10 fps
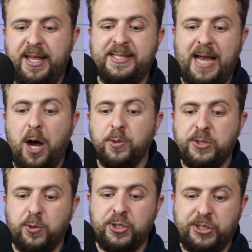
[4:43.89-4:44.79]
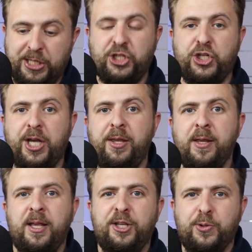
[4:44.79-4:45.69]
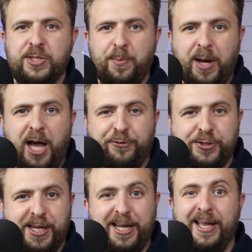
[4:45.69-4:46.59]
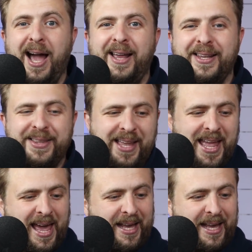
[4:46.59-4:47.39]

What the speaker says: let's outsource this shit to some godforsaken island